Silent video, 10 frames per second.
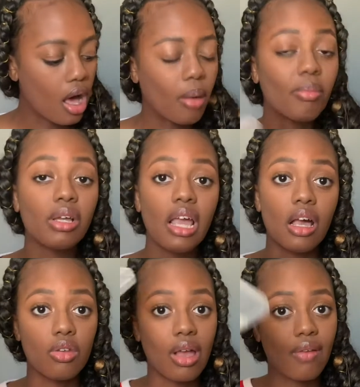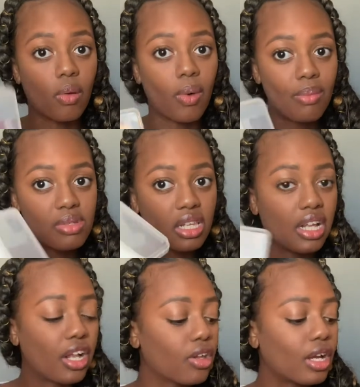But yeah, you have your wipes in
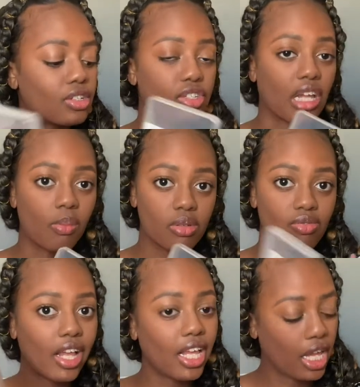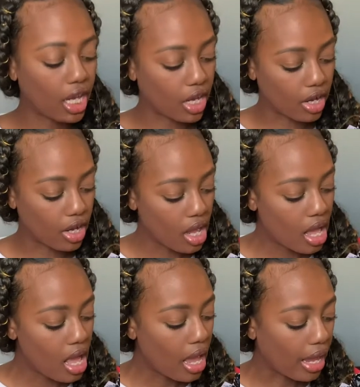here, you got your diapers right here,
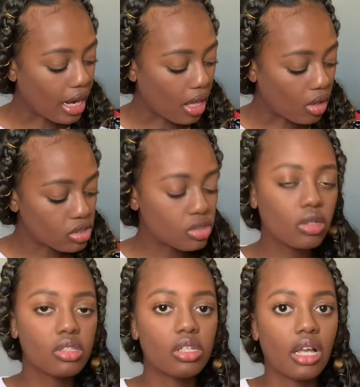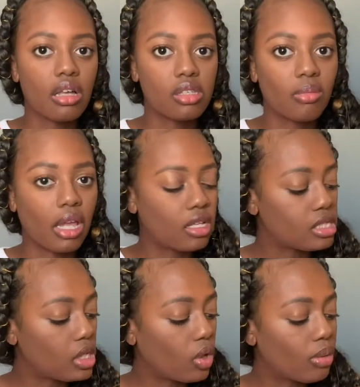and I also took out some
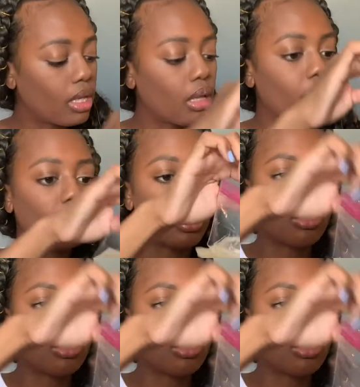A&D ointment and put it in